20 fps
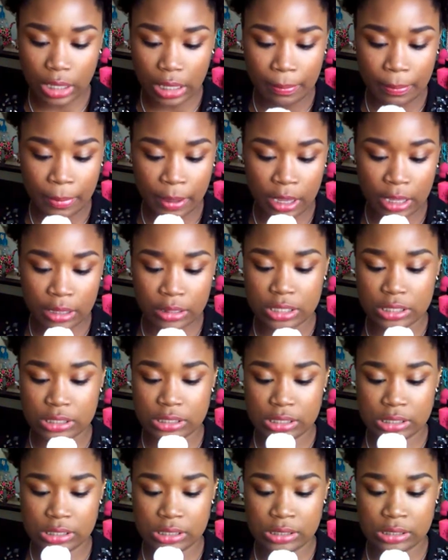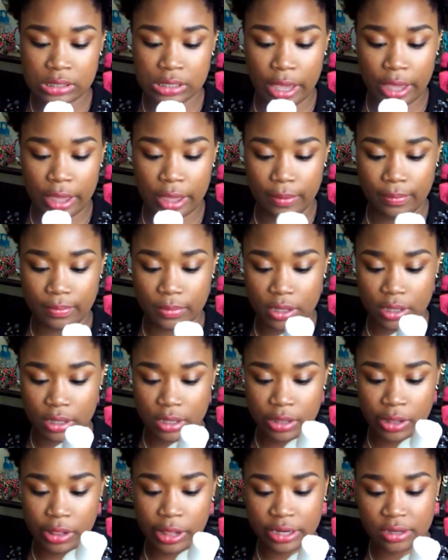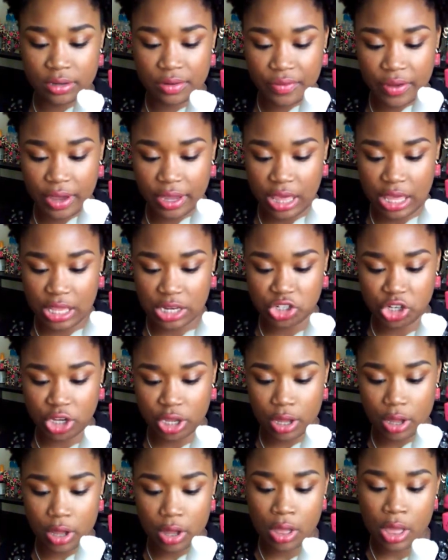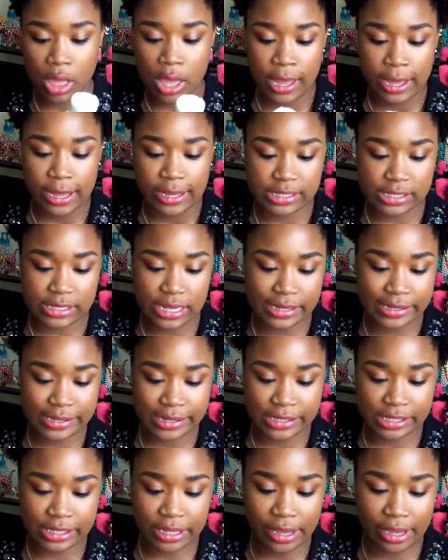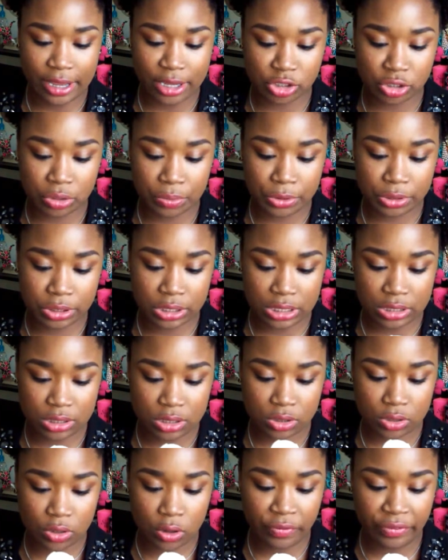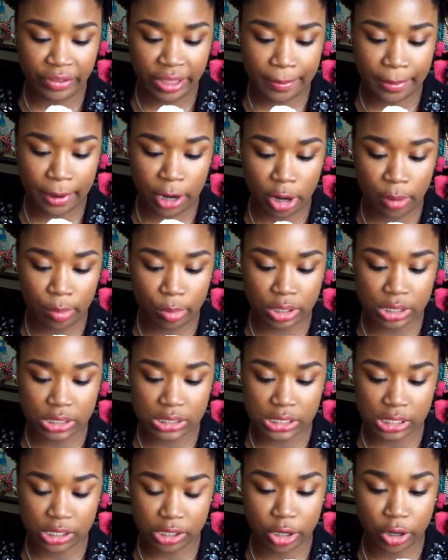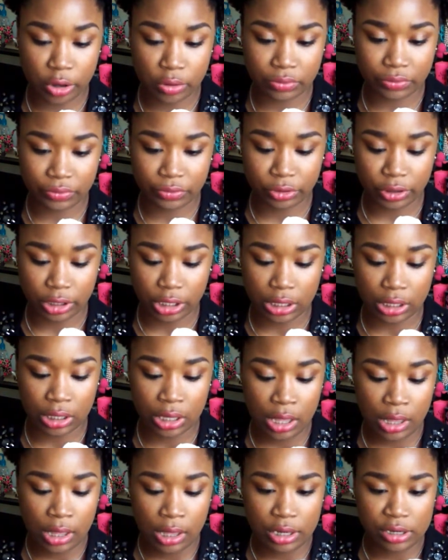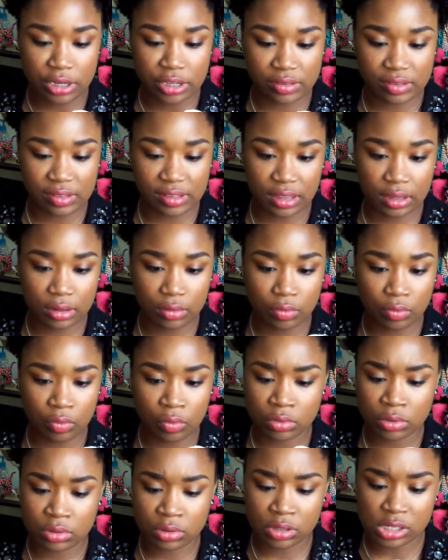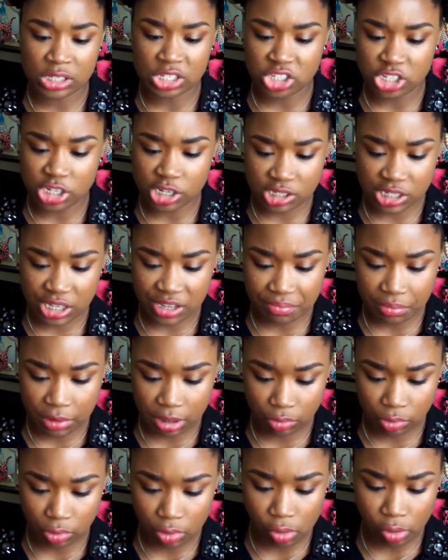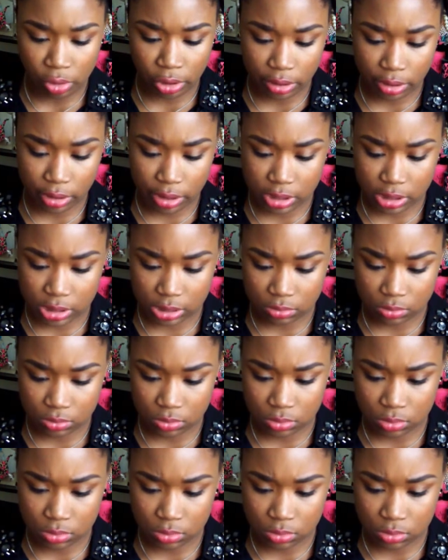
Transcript: But this is the light defining gel. It says it's 100% sulfate, paraben, and silicone free. It doesn't say that. Does gels have mineral oil in it?